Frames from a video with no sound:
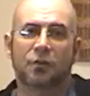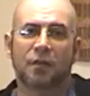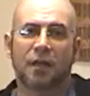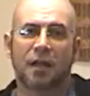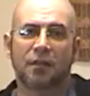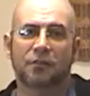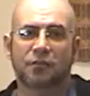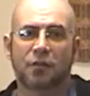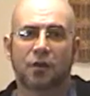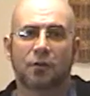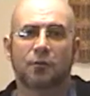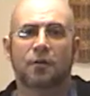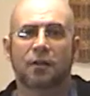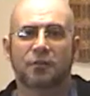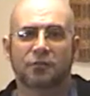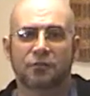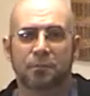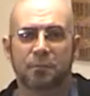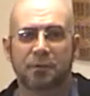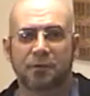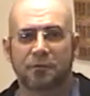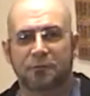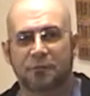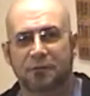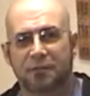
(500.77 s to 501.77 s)
that's our
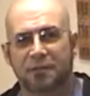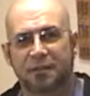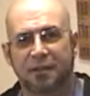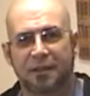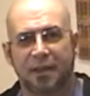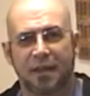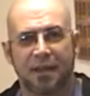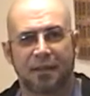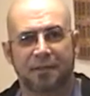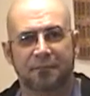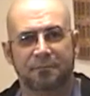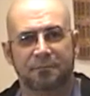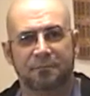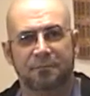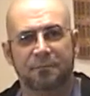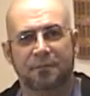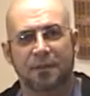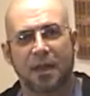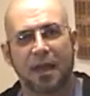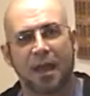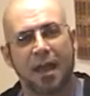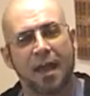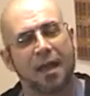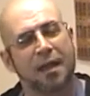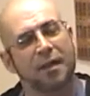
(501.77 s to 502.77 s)
recipe for today.
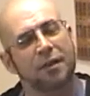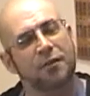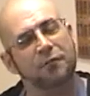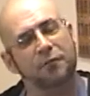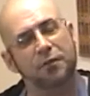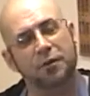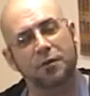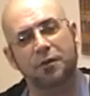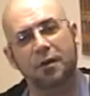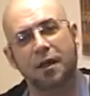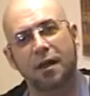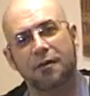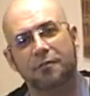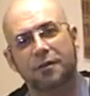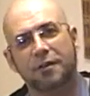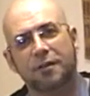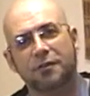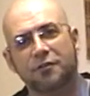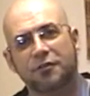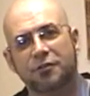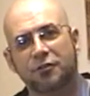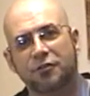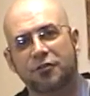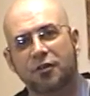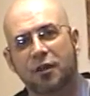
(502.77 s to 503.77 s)
And if you have any
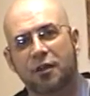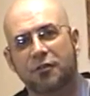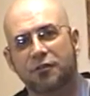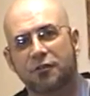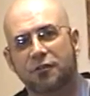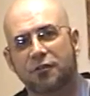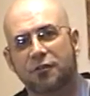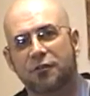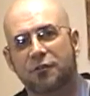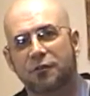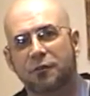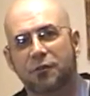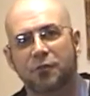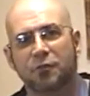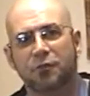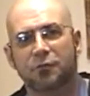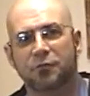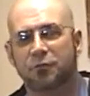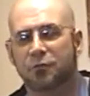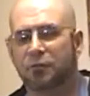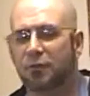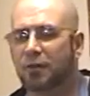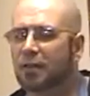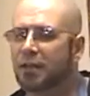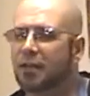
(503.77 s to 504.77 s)
suggestions, feel
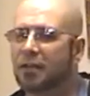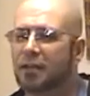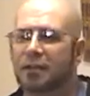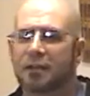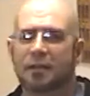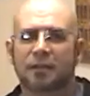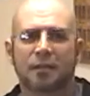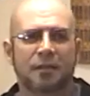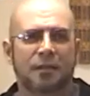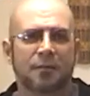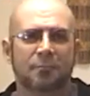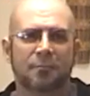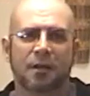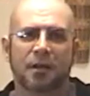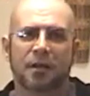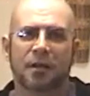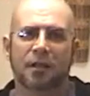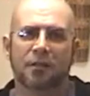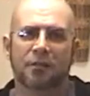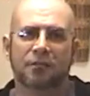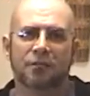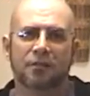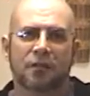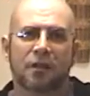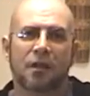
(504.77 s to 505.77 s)
free to email
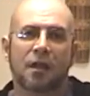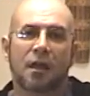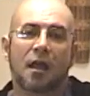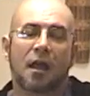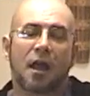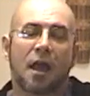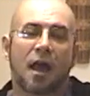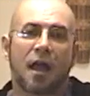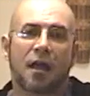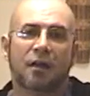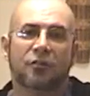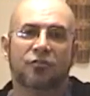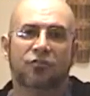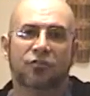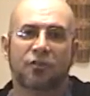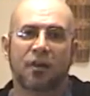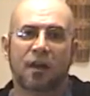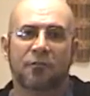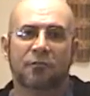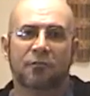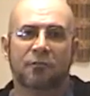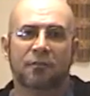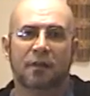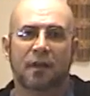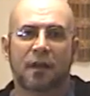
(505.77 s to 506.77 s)
us at
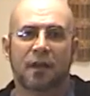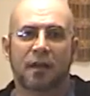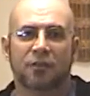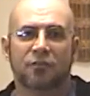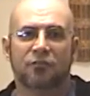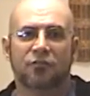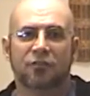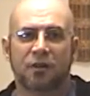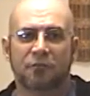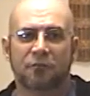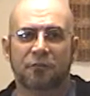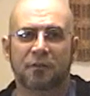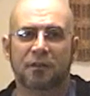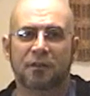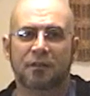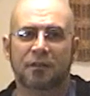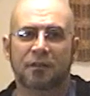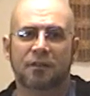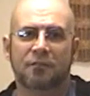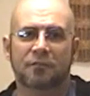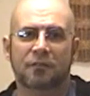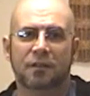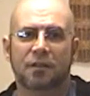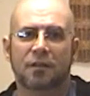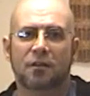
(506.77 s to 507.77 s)

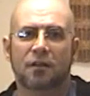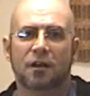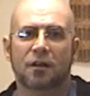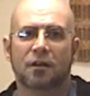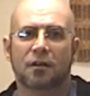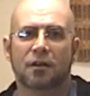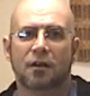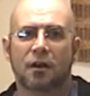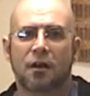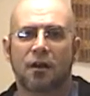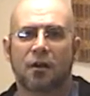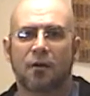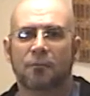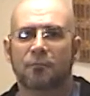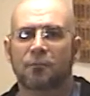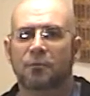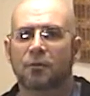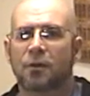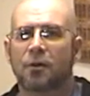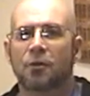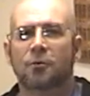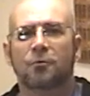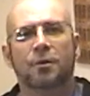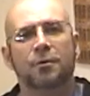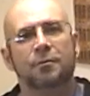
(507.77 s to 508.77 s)
chef@cheffingtv.com.
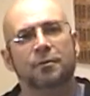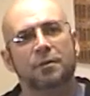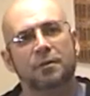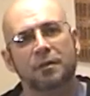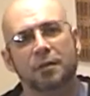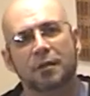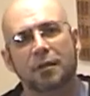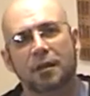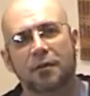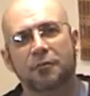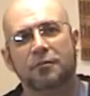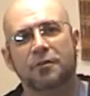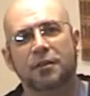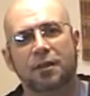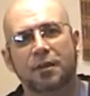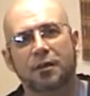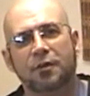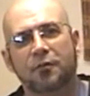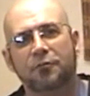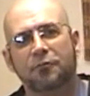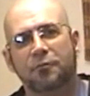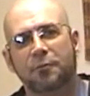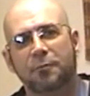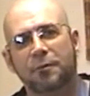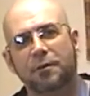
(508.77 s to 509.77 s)
We would love to
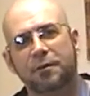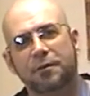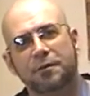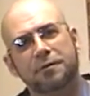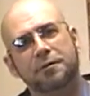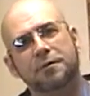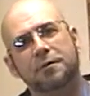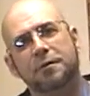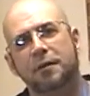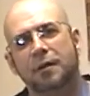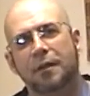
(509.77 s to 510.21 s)
hear from you,